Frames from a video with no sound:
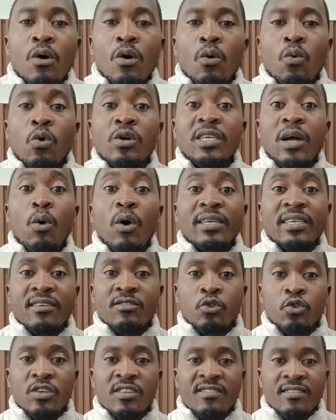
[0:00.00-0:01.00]
What I want us
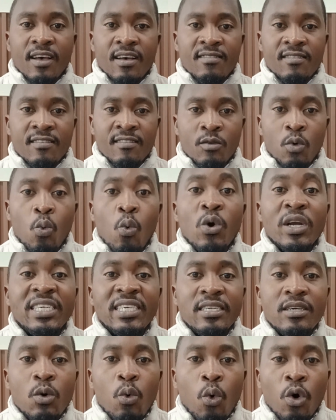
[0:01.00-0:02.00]
to discuss is
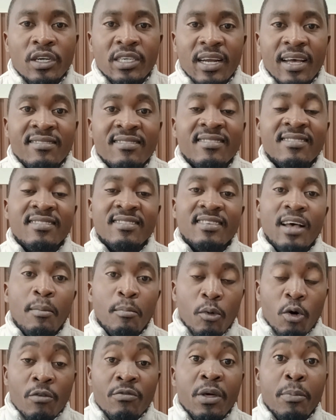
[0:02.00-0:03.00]
what are some
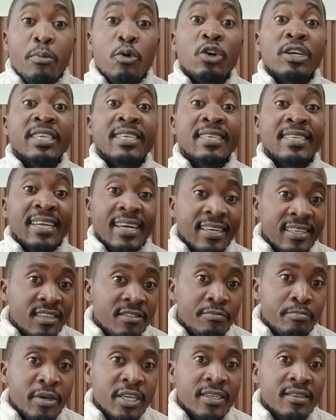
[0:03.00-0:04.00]
of the protective
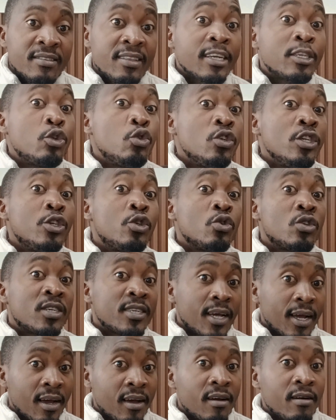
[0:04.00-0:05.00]
measures that you need to
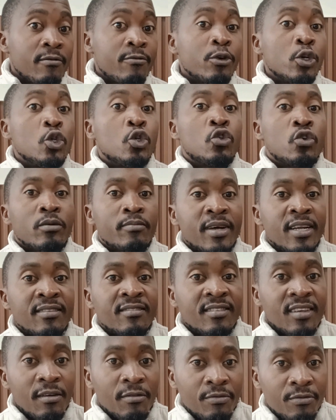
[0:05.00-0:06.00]
take for you to remain
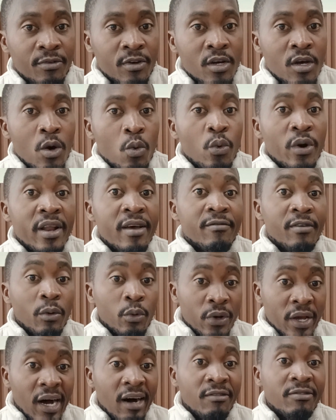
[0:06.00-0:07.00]
safe whenever we
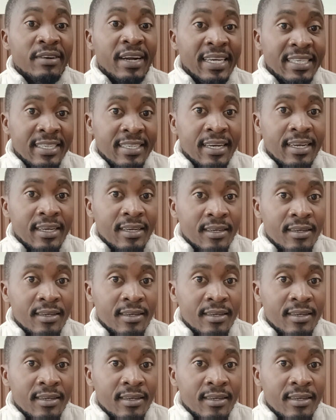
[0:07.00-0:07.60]
have lightning.